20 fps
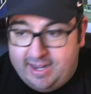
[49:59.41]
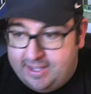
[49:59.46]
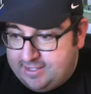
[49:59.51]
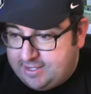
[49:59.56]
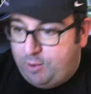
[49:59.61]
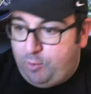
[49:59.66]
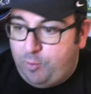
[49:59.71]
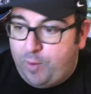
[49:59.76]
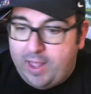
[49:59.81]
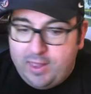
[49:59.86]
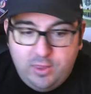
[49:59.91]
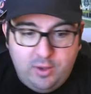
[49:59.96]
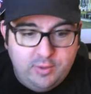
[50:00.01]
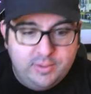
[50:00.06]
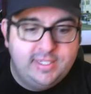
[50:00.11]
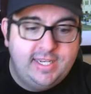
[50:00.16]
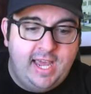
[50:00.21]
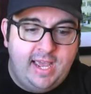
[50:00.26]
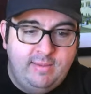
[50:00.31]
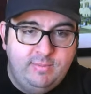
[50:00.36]
and as I read
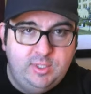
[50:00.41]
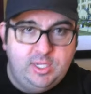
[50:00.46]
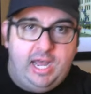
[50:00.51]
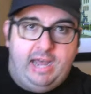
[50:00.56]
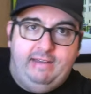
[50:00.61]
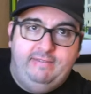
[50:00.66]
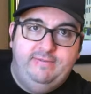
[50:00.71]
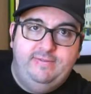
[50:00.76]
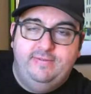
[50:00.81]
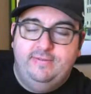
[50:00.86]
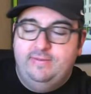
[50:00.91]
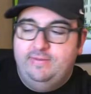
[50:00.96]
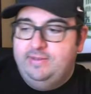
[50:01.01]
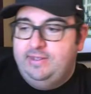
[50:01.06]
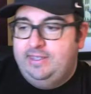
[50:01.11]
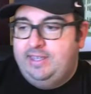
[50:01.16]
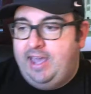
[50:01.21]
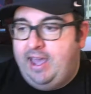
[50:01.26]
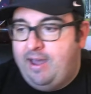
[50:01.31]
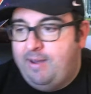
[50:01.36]
those names off,
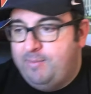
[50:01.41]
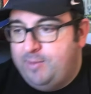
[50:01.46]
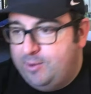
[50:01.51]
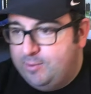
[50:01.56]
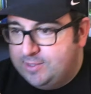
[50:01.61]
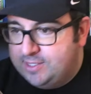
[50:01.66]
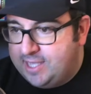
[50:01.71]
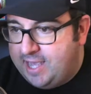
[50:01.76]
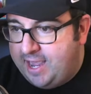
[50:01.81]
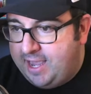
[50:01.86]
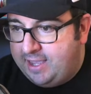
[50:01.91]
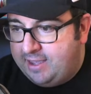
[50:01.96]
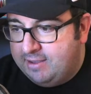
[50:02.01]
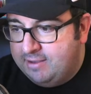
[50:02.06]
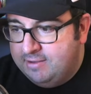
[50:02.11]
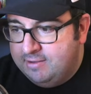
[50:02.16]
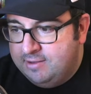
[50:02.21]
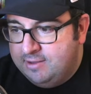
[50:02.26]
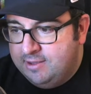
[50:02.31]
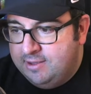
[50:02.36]
Cam, it was like,